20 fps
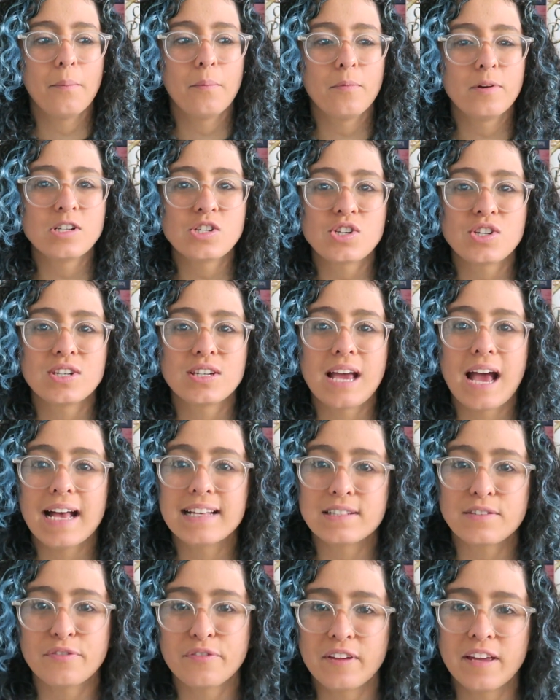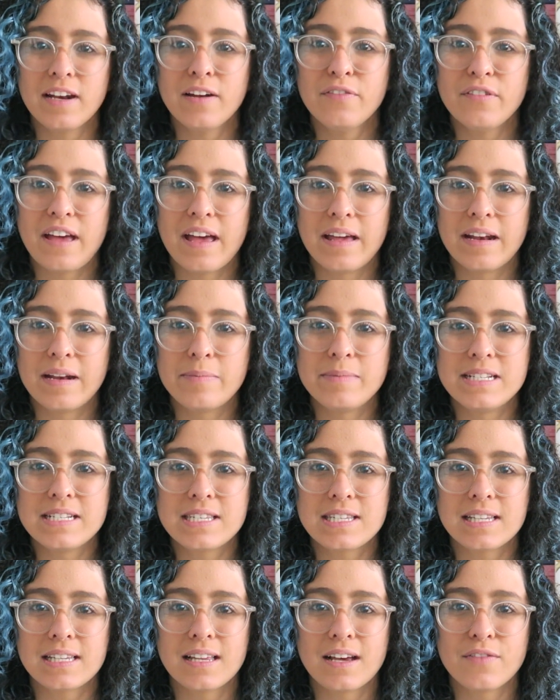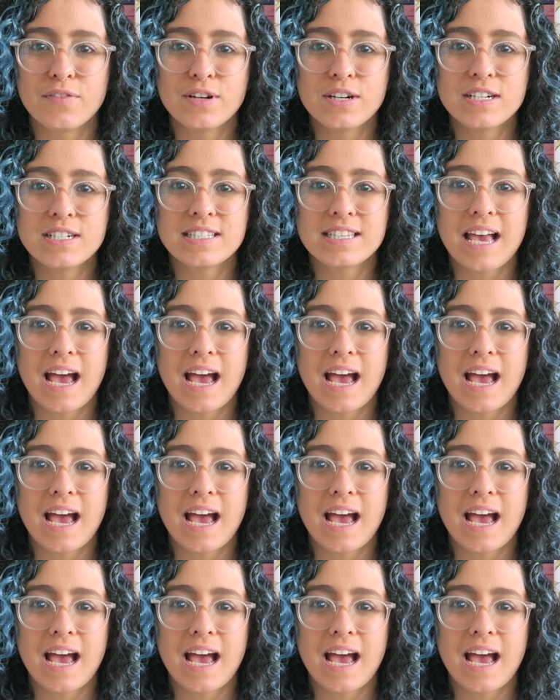which as a fan of enemies to lovers,